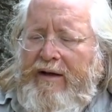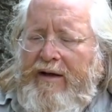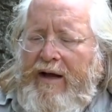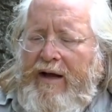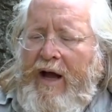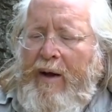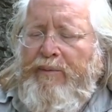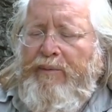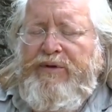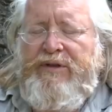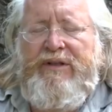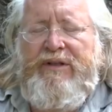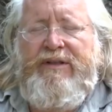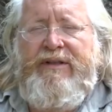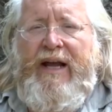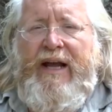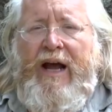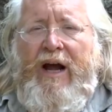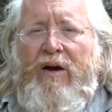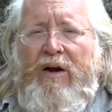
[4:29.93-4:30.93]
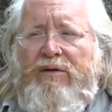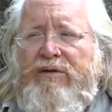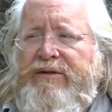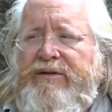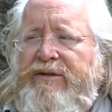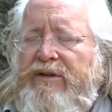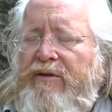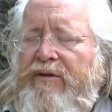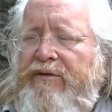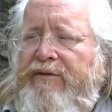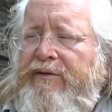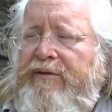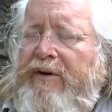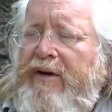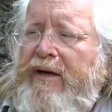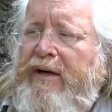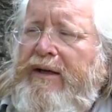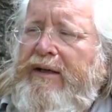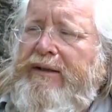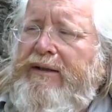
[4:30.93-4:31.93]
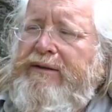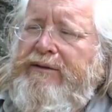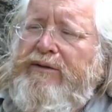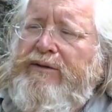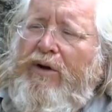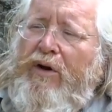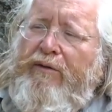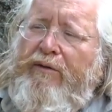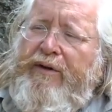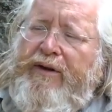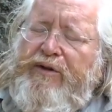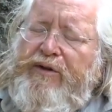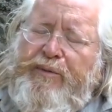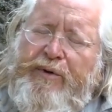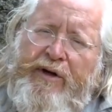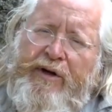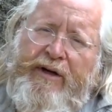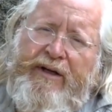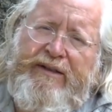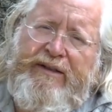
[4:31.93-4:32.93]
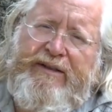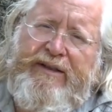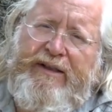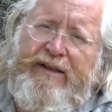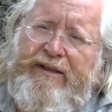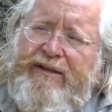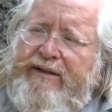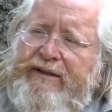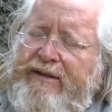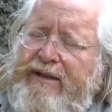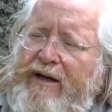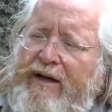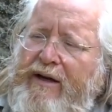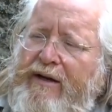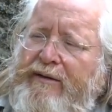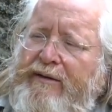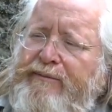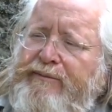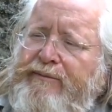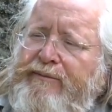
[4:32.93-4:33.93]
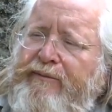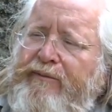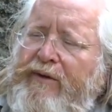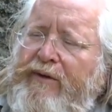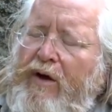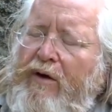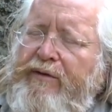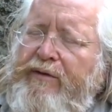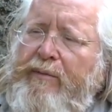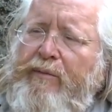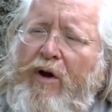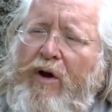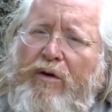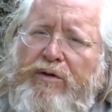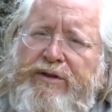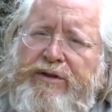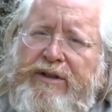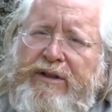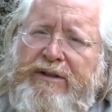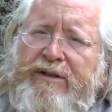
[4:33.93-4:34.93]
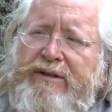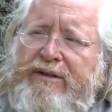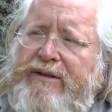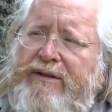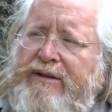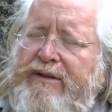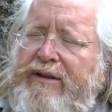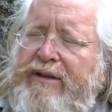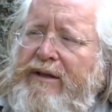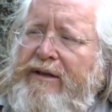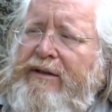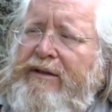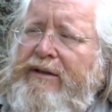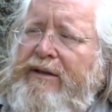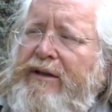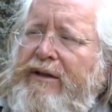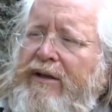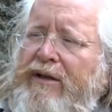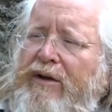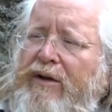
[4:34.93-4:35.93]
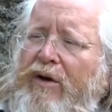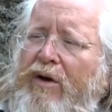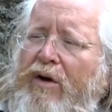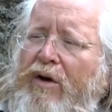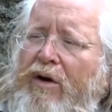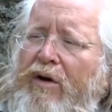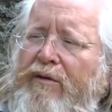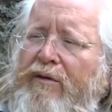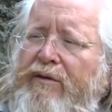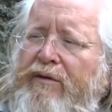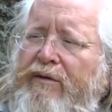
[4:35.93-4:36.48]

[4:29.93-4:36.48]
ups and downs, of experiences, of emotions, of